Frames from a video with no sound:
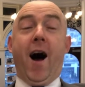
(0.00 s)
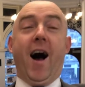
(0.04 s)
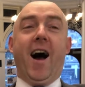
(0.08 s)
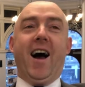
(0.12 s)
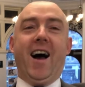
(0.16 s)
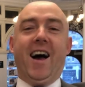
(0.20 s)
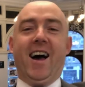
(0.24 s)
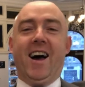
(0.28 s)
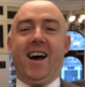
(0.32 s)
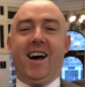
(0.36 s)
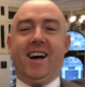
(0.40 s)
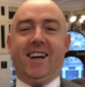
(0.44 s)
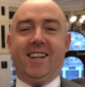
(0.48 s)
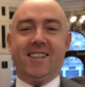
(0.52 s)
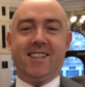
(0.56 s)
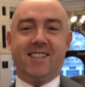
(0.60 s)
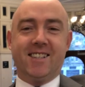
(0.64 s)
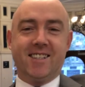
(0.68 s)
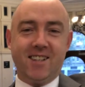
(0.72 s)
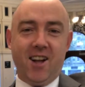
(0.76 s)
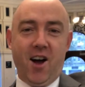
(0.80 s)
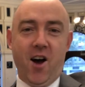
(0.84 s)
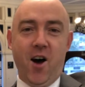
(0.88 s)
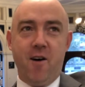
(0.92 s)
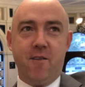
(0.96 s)
and
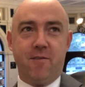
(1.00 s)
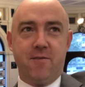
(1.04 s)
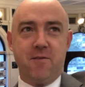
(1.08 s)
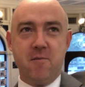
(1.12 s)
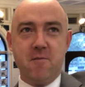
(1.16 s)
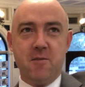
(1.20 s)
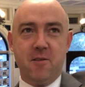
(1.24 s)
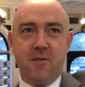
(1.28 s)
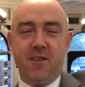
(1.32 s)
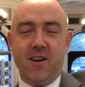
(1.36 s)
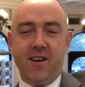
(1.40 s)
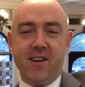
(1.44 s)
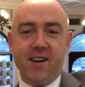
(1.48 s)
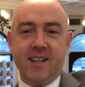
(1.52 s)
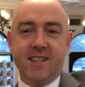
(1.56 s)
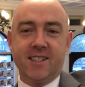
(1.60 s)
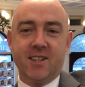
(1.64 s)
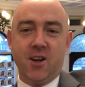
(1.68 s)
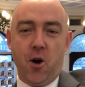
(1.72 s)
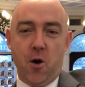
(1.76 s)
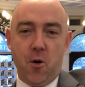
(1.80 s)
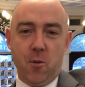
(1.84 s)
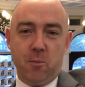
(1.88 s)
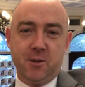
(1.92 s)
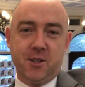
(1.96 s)
start from the very
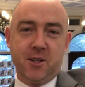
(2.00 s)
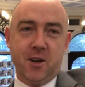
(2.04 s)
top.